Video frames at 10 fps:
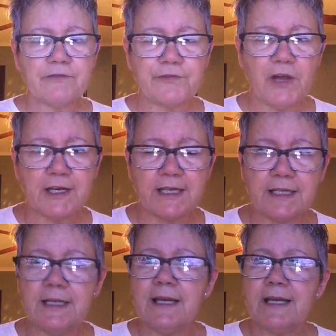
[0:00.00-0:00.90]

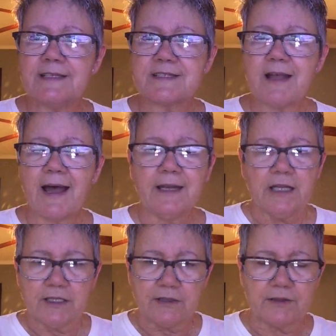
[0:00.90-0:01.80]
funny is that
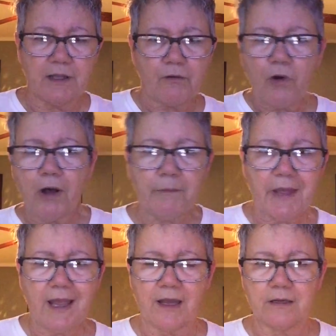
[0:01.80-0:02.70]
they're all
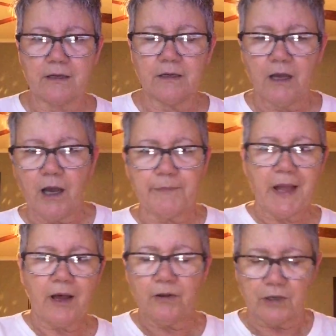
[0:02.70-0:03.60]
mad
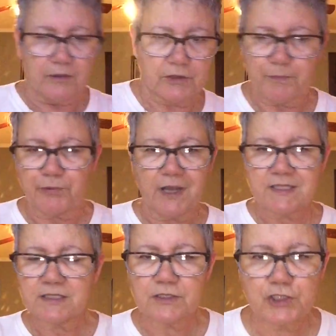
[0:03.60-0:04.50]
about the
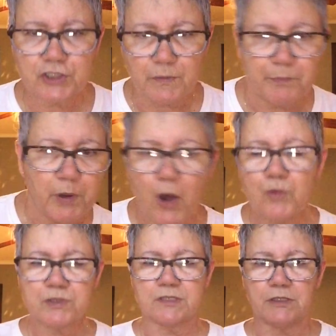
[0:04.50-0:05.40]
president
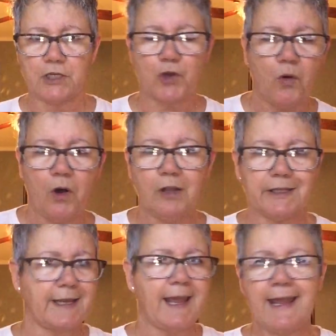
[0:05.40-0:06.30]
supposedly
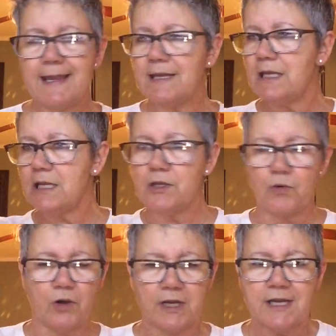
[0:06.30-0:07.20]
calling Haiti
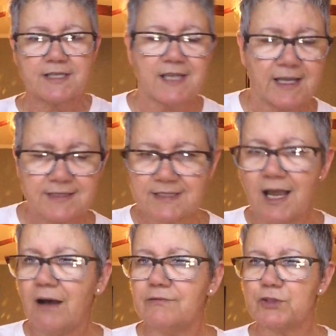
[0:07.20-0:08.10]
or San
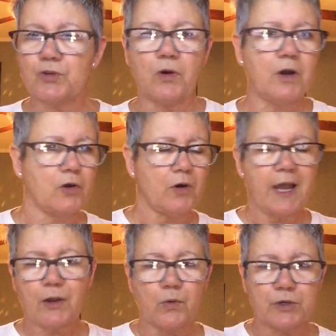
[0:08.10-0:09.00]
Salvador or
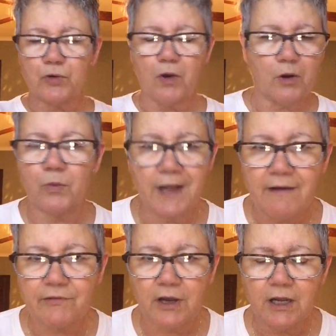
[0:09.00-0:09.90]
Ecuador or
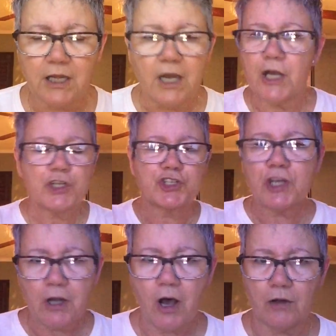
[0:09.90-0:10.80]
whatever
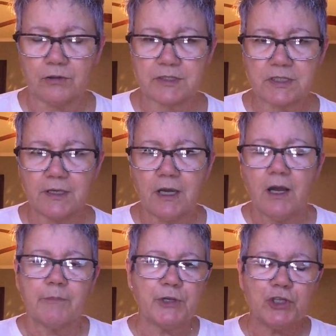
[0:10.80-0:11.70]
shitholes.
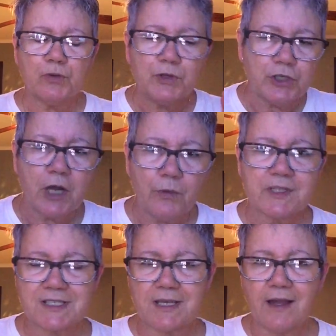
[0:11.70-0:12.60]
But you know
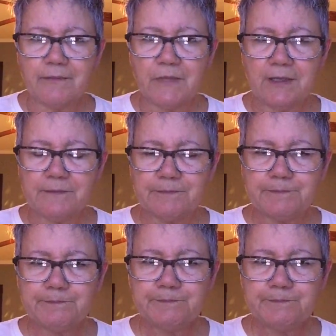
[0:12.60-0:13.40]
what's getting me?